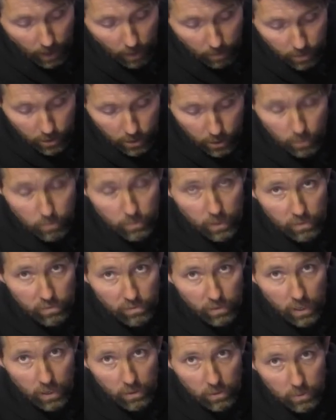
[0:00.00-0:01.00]
I presume they
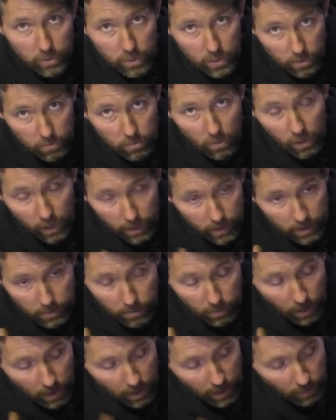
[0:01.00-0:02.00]
vary, which is why it
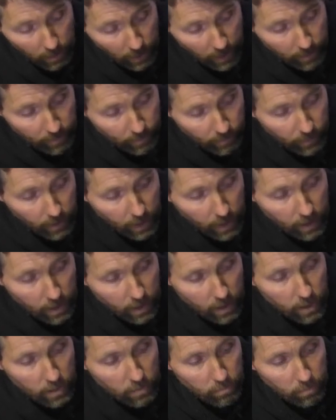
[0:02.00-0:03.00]
is worded that way.
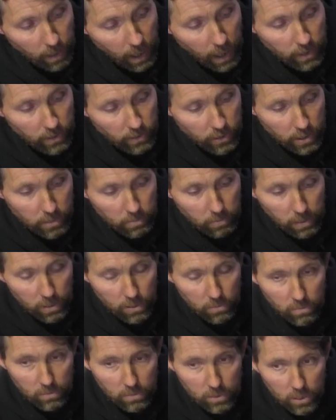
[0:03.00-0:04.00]
But just
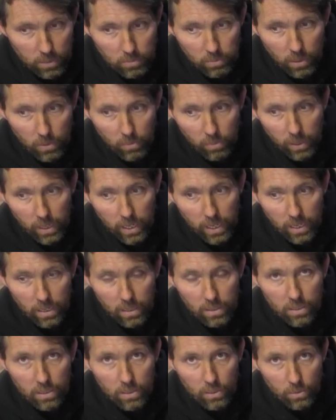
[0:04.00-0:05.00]
be, just be
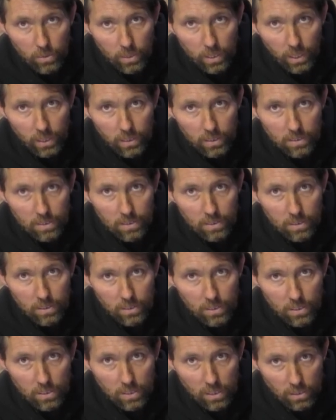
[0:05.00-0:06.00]
aware that in your case,
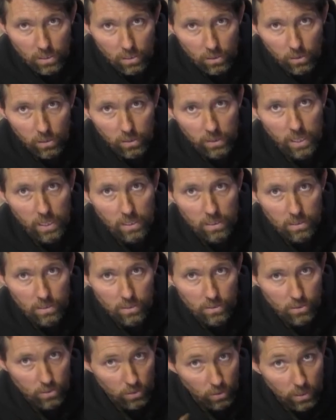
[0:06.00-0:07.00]
you just need to look at that
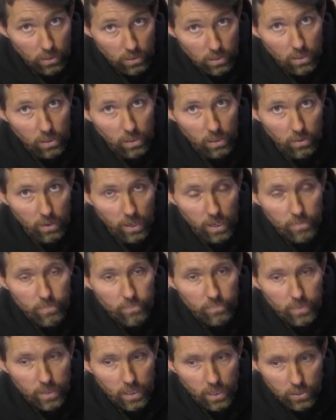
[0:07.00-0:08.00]
circuit
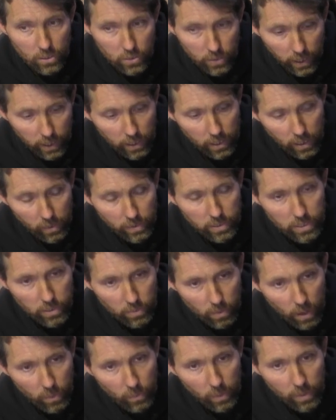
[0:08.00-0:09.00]
diagram and track you going to
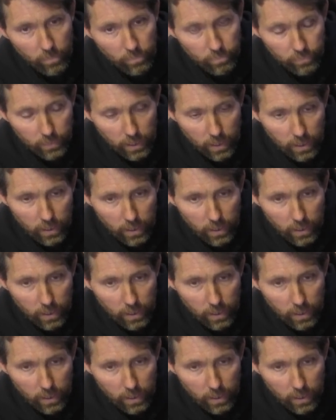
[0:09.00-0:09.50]
the right one.